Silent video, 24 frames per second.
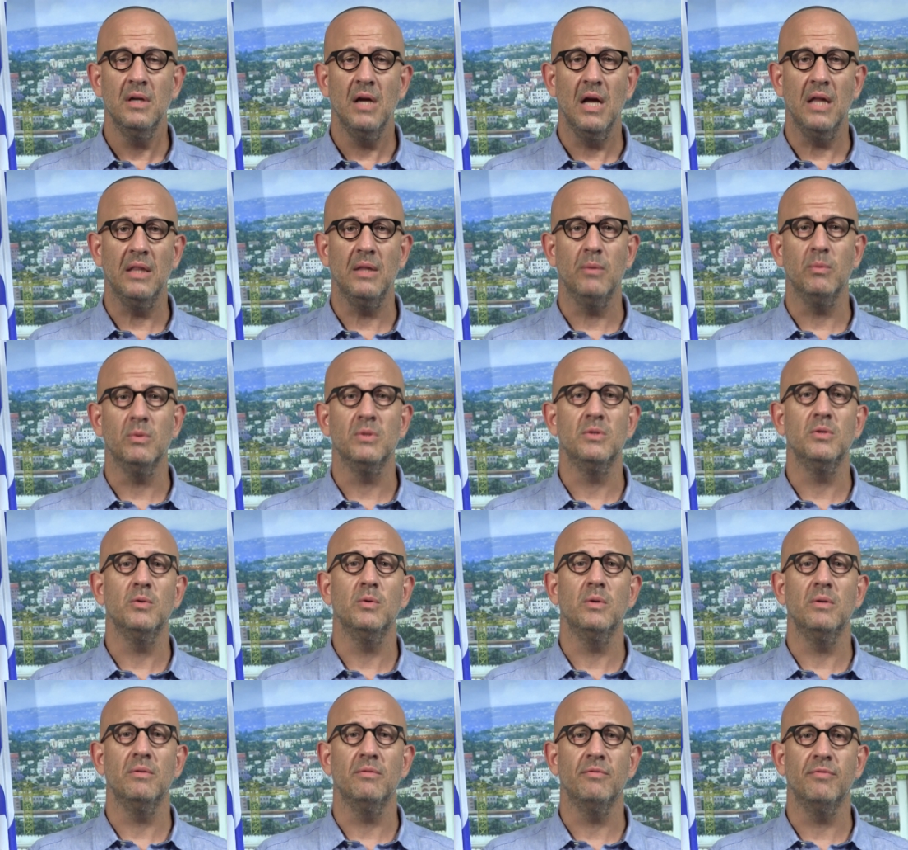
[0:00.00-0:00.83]
And they will
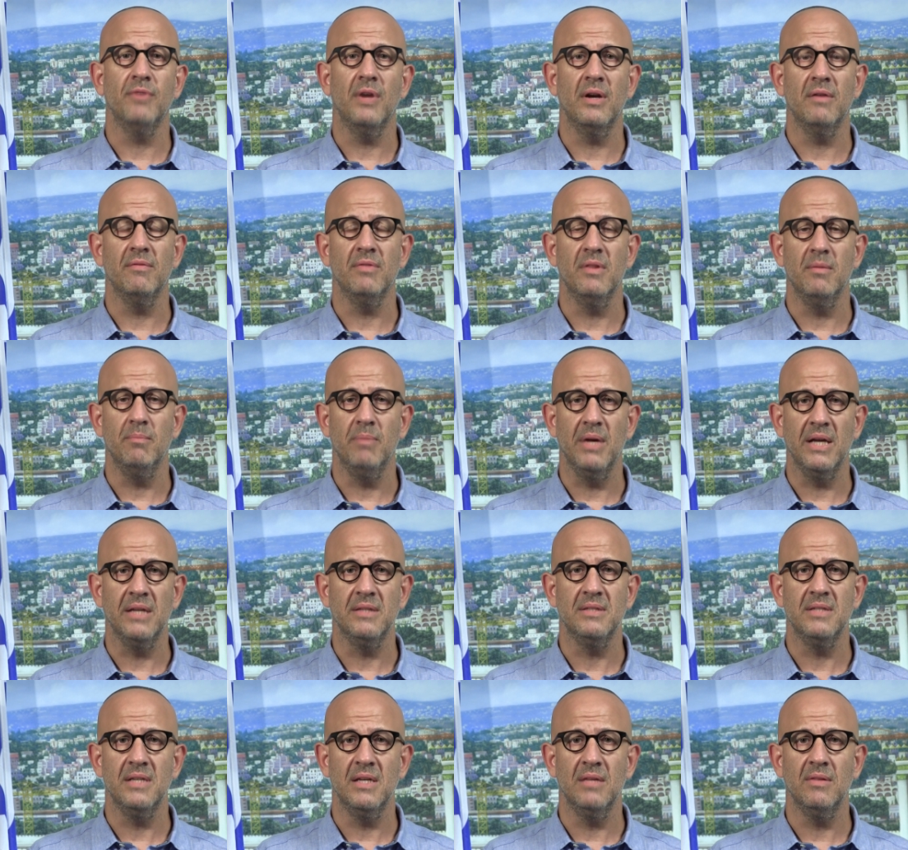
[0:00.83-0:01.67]
do it in front of the
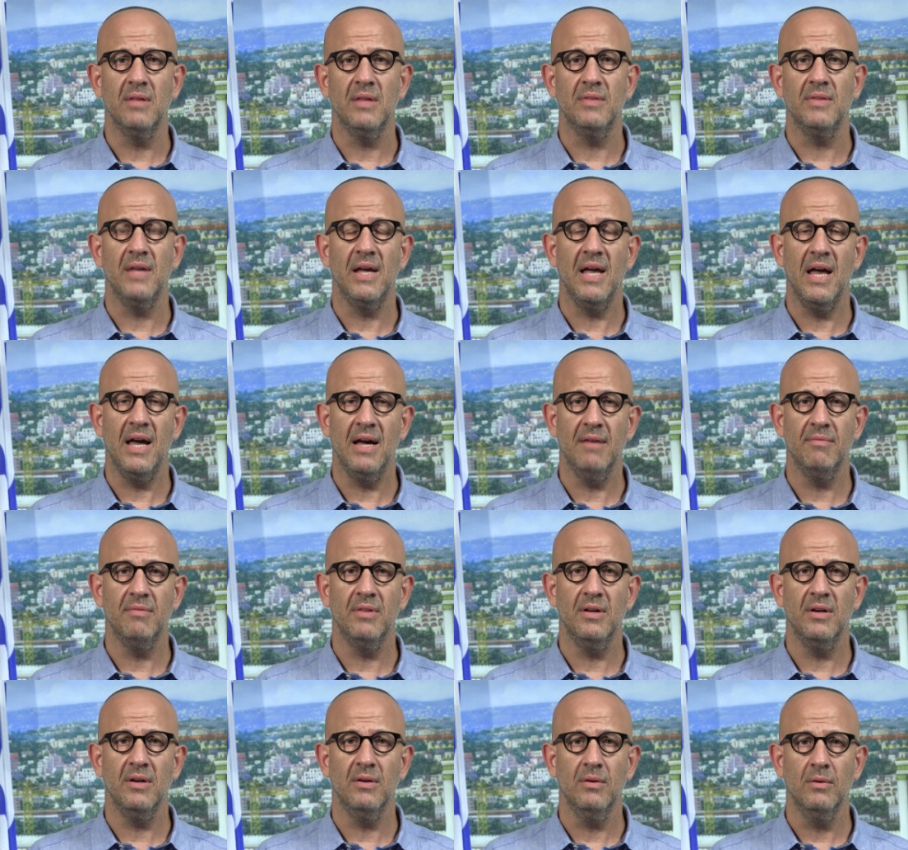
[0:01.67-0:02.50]
Beit Din that they
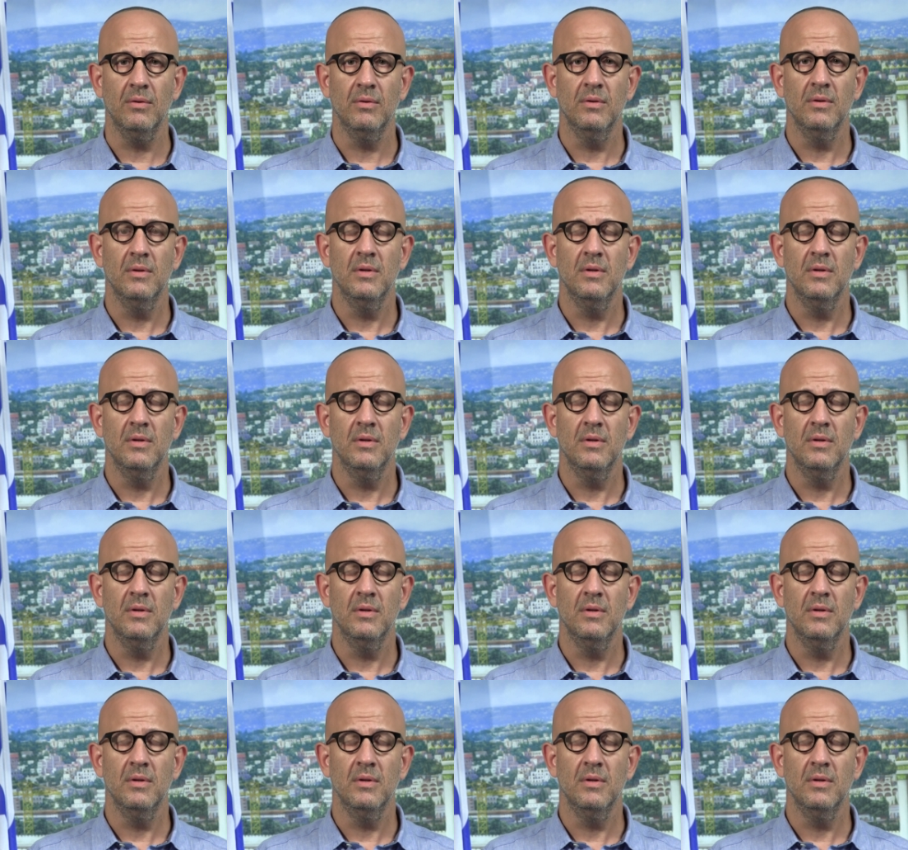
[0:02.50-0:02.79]
have there.